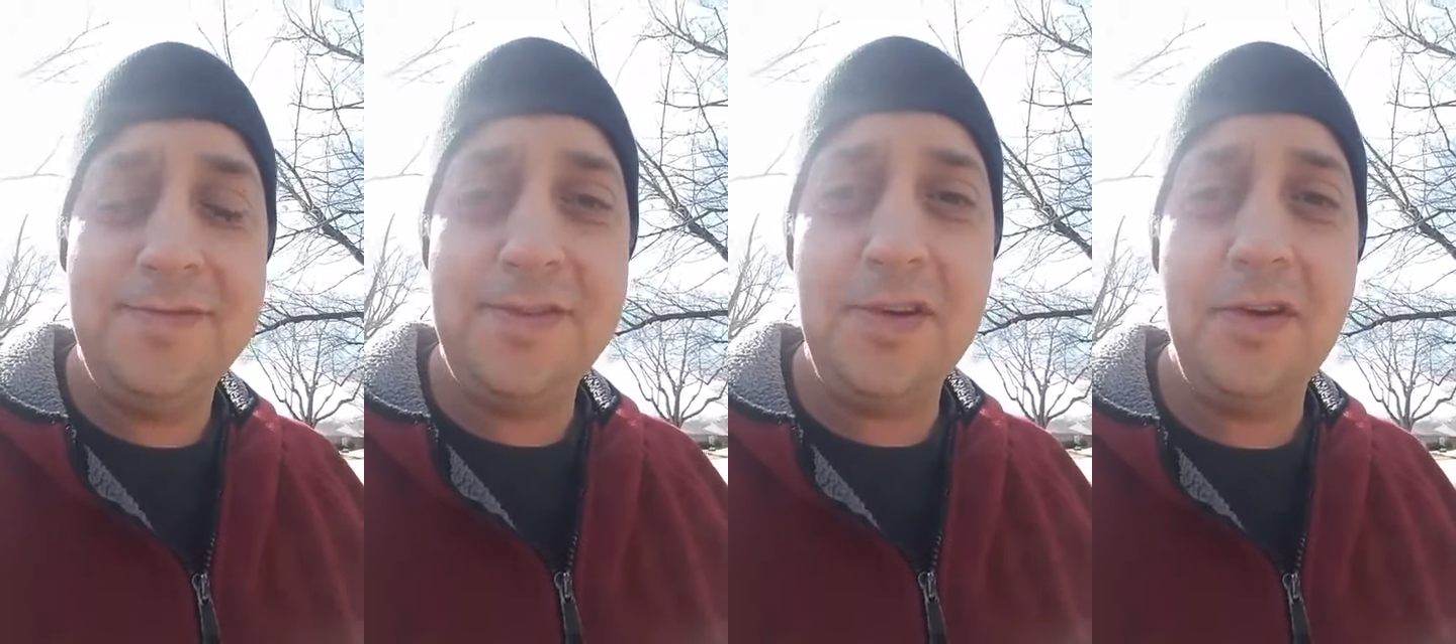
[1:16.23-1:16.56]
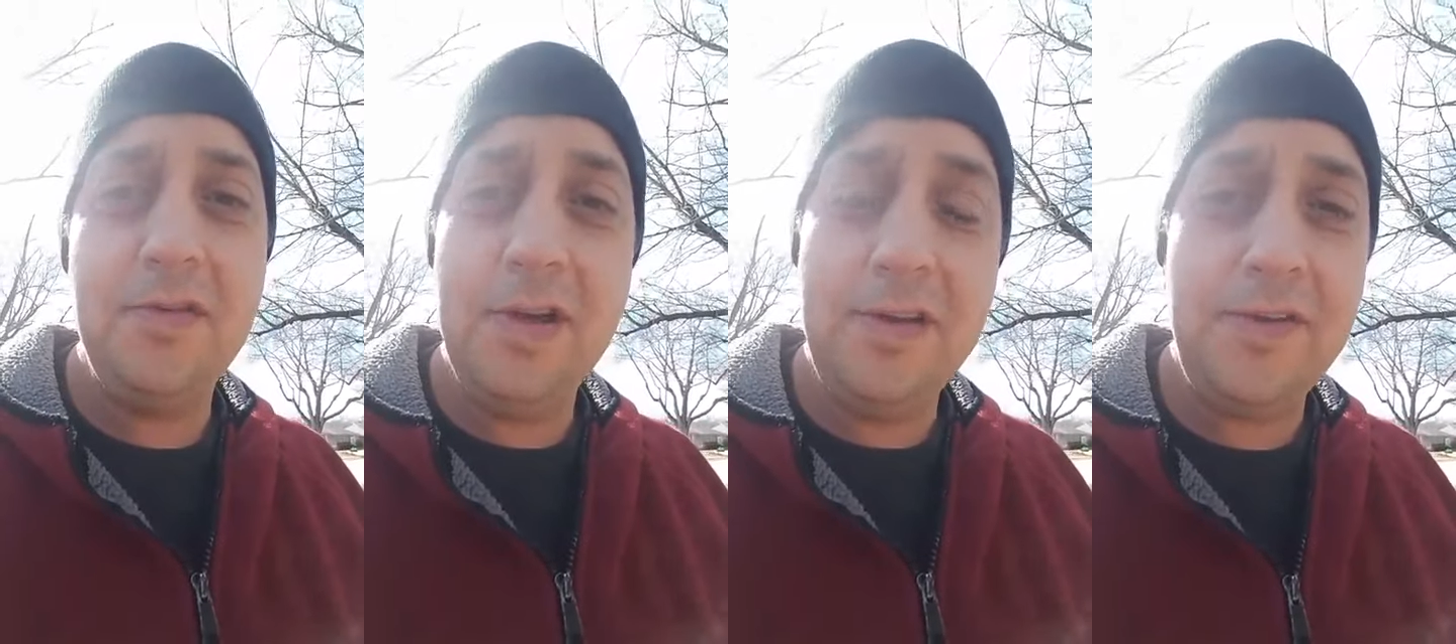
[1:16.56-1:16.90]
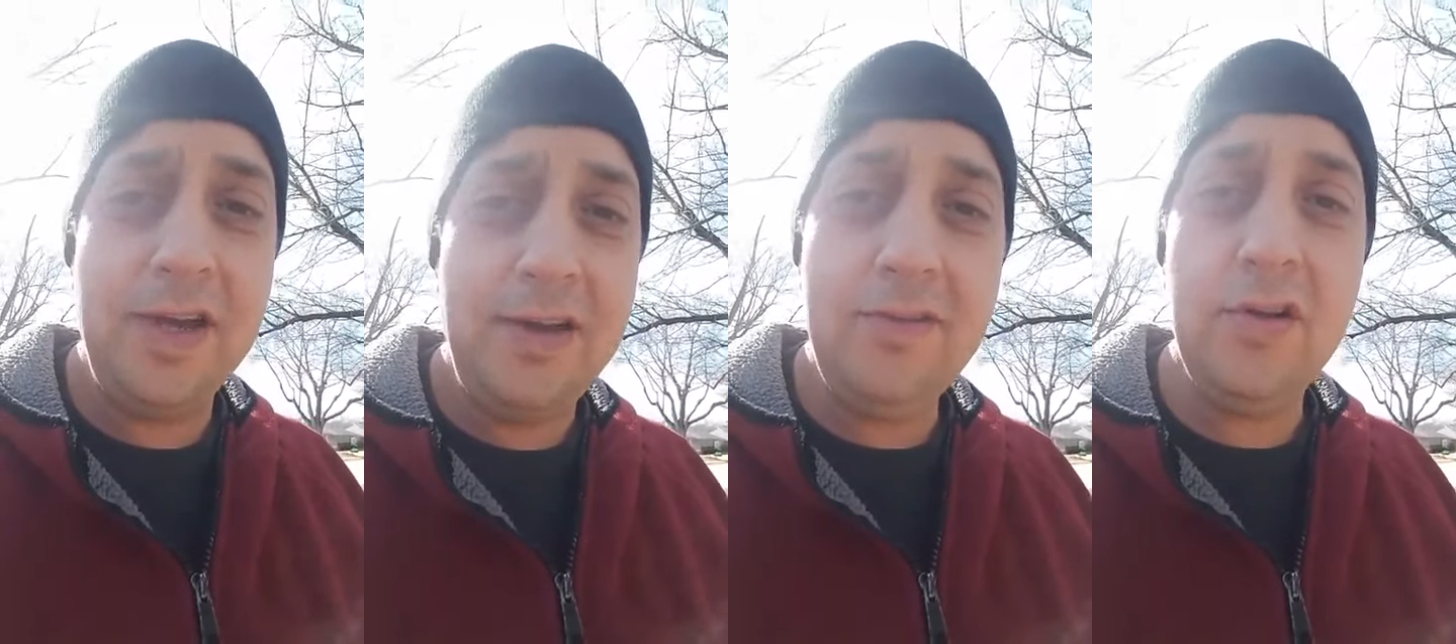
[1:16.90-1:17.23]
so
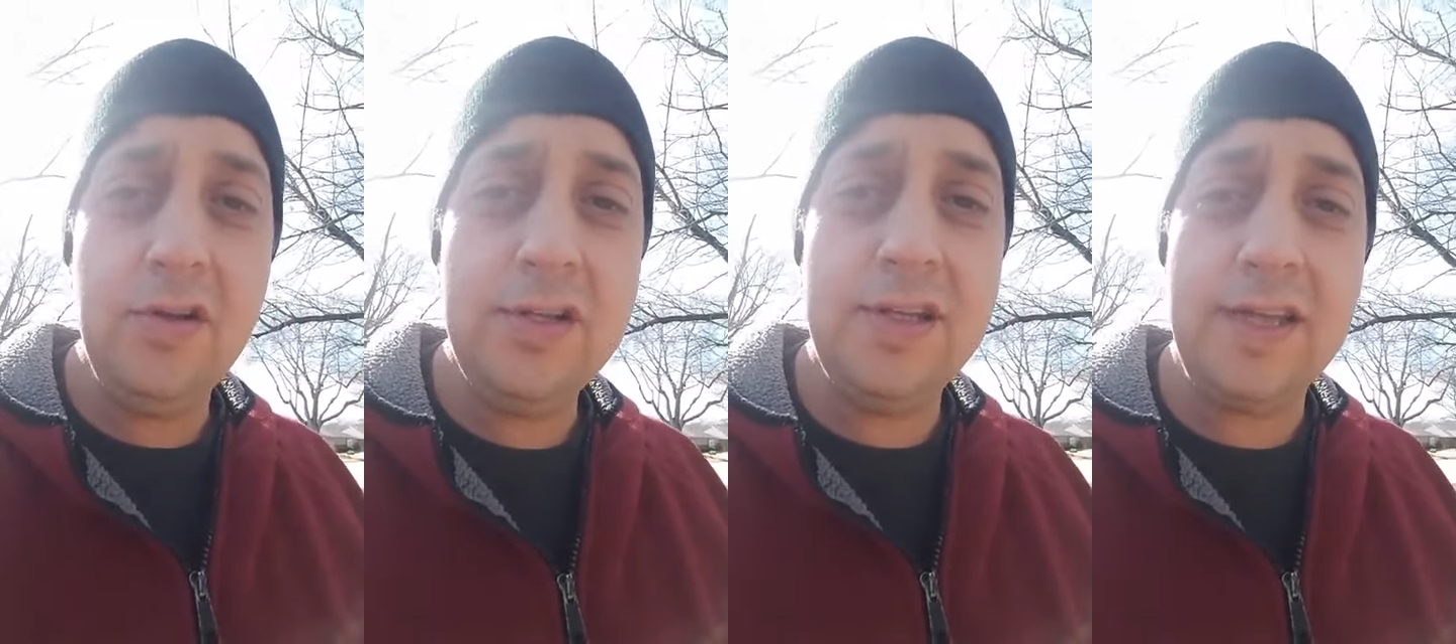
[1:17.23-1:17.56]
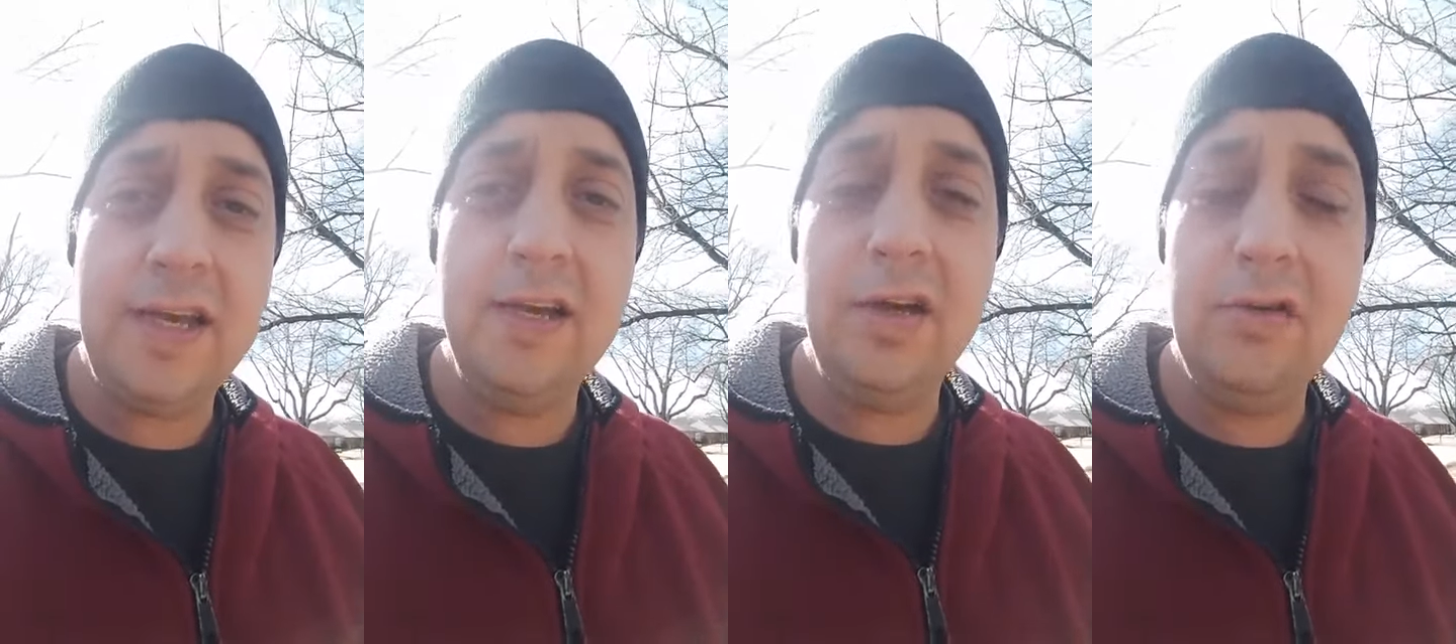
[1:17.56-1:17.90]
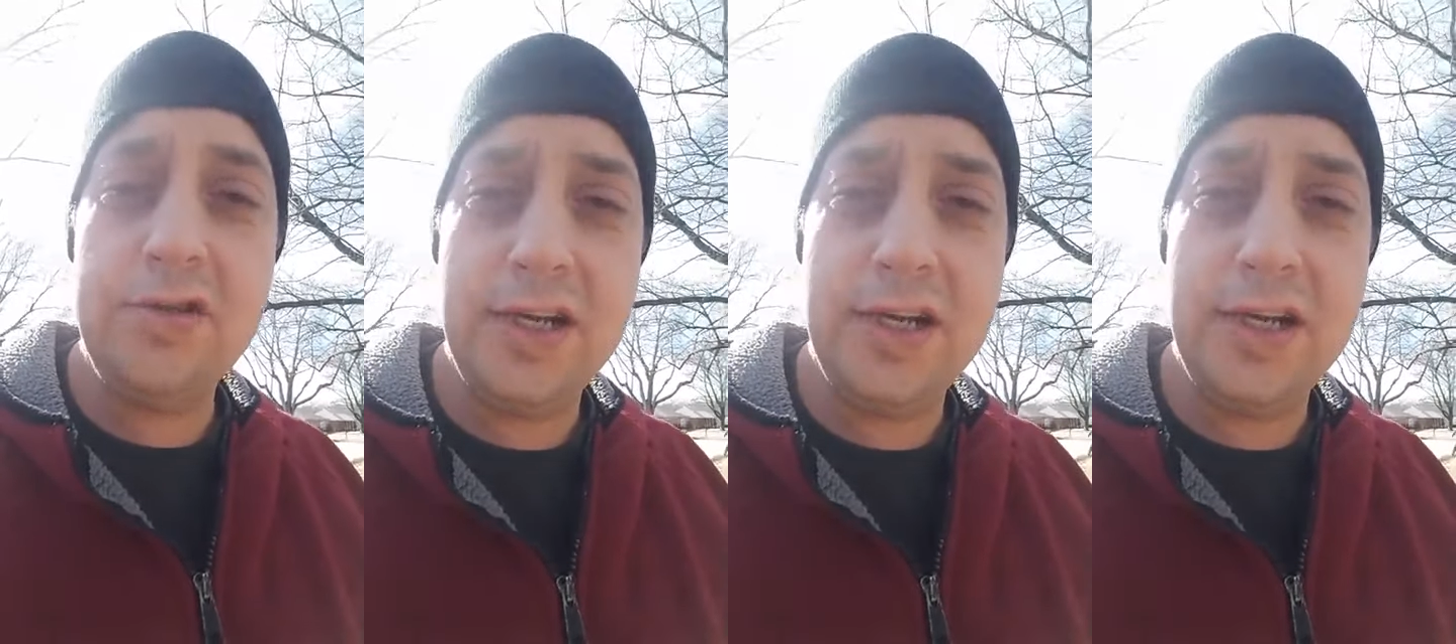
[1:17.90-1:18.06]
if you haven't looked at that go